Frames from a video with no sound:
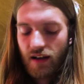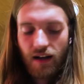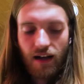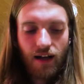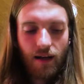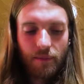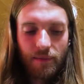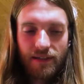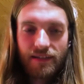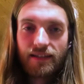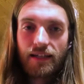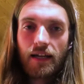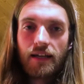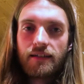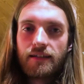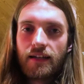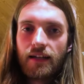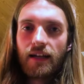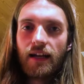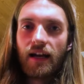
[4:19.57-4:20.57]
It's
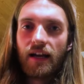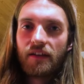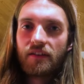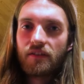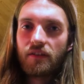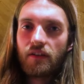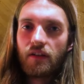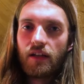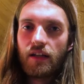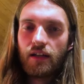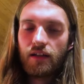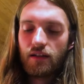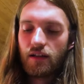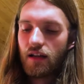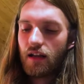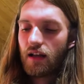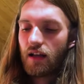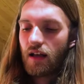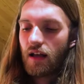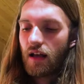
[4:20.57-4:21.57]
tasting excellent.
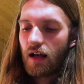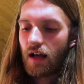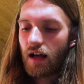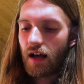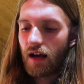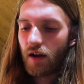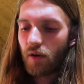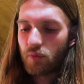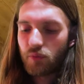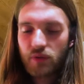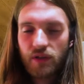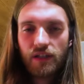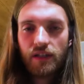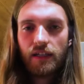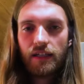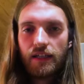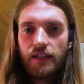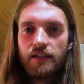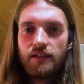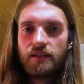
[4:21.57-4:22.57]

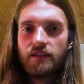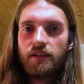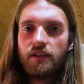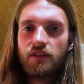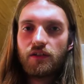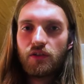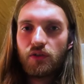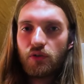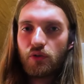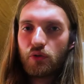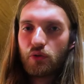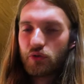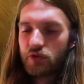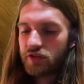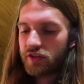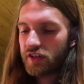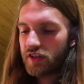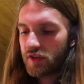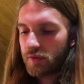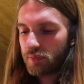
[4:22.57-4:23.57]
Really easy to
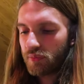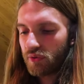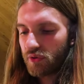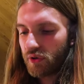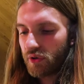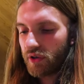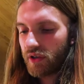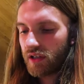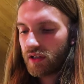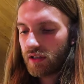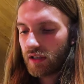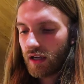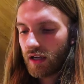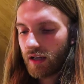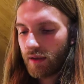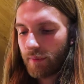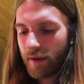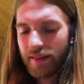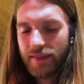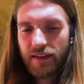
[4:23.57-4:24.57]
use, this brewer.
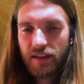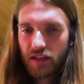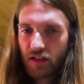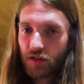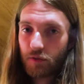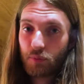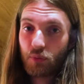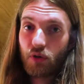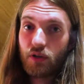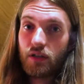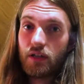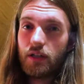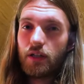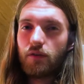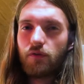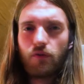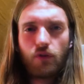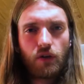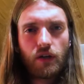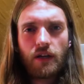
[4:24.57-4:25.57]
I think it's pretty
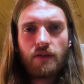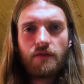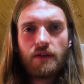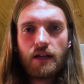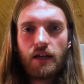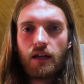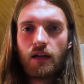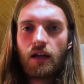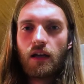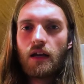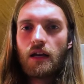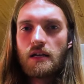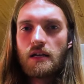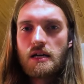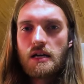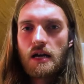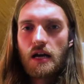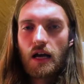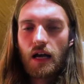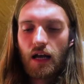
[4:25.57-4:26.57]
forgiving.
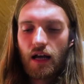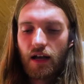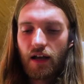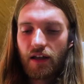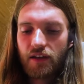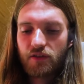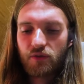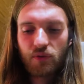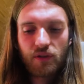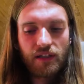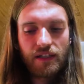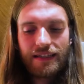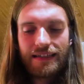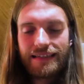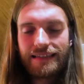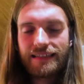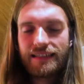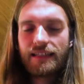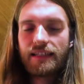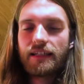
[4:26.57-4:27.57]
It's really
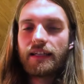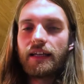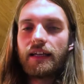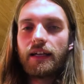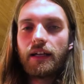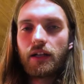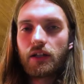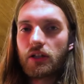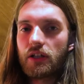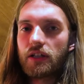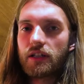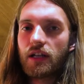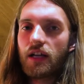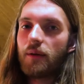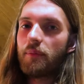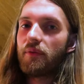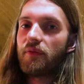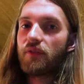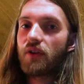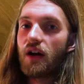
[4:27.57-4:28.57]
easy to get a good
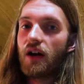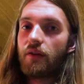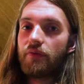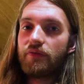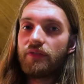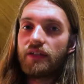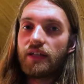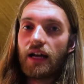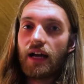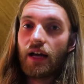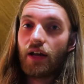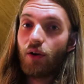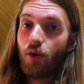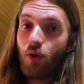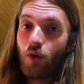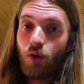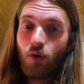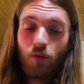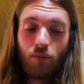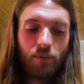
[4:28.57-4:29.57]
cup of coffee at
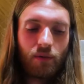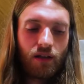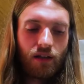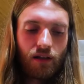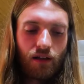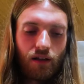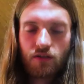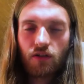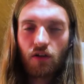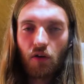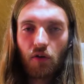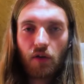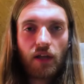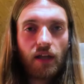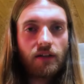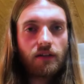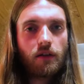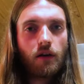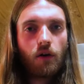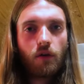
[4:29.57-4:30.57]
home. So
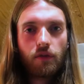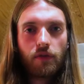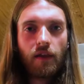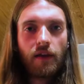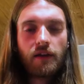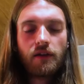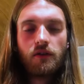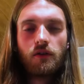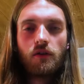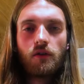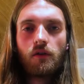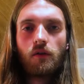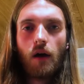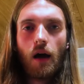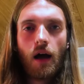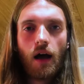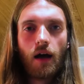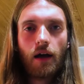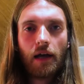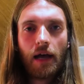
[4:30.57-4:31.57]
KINTO, thank you.
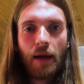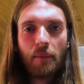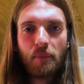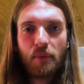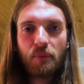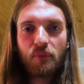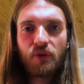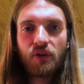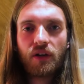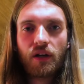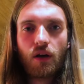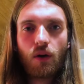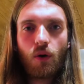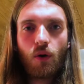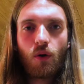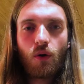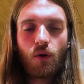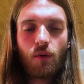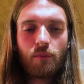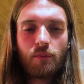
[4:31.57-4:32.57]
Happy brewing at
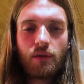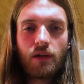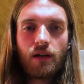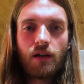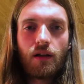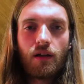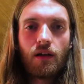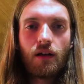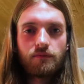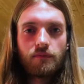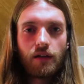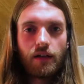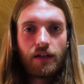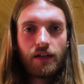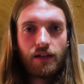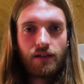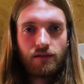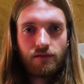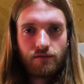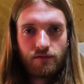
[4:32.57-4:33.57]
home,
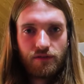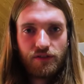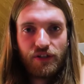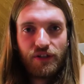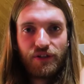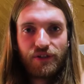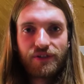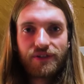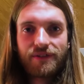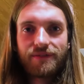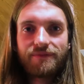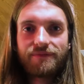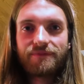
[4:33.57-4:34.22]
and cheers.